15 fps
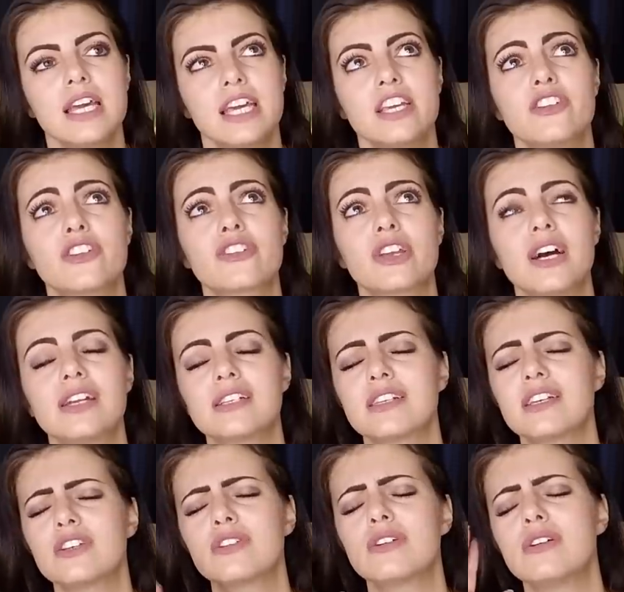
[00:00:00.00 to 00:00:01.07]
He just kind of
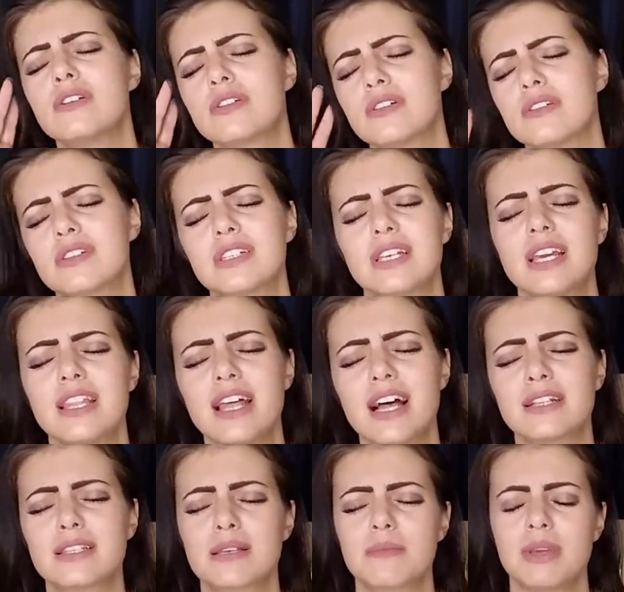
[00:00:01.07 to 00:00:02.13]
said, no, don't say
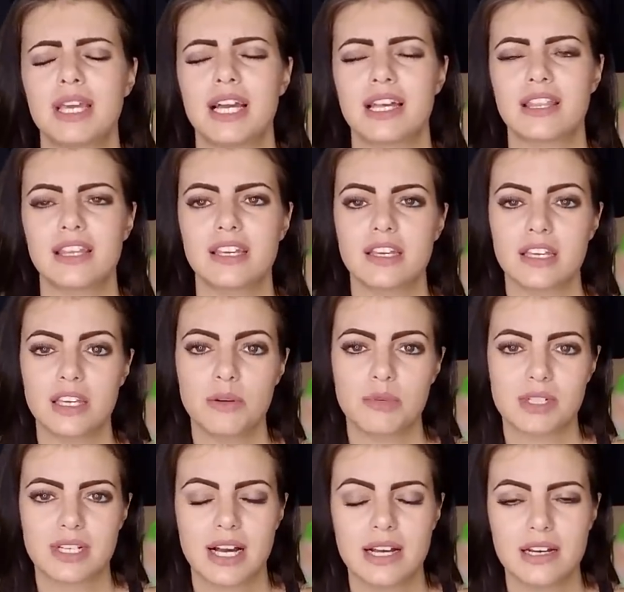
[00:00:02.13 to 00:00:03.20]
that to me. I think it
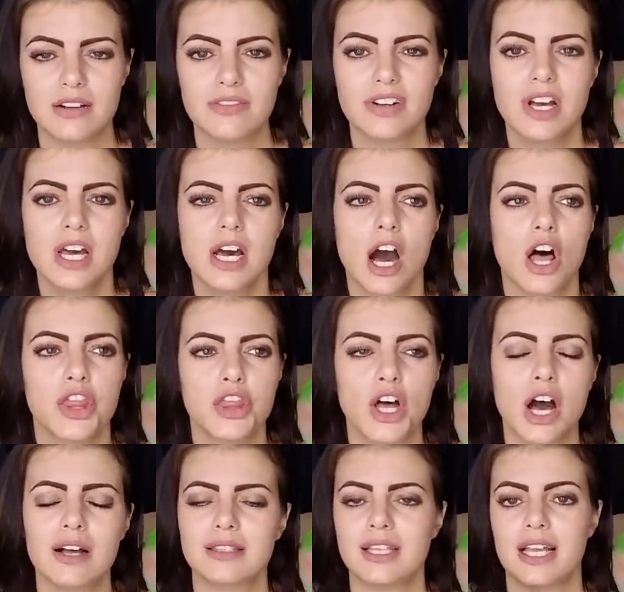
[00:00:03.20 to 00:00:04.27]
was kind of a
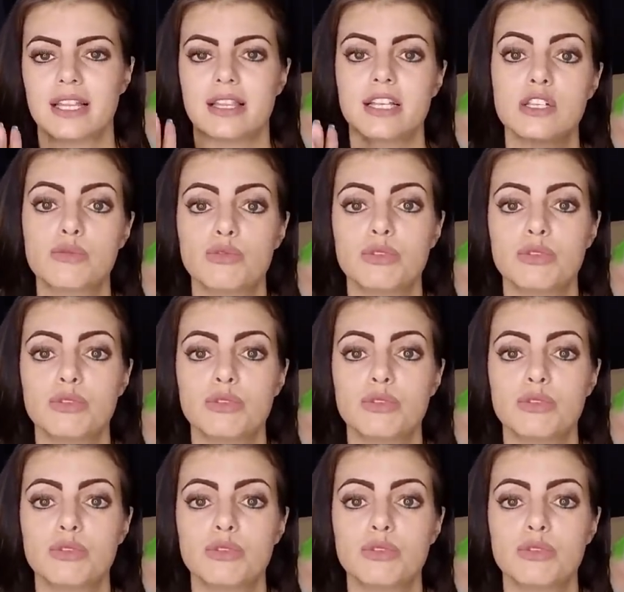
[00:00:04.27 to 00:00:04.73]
thought that this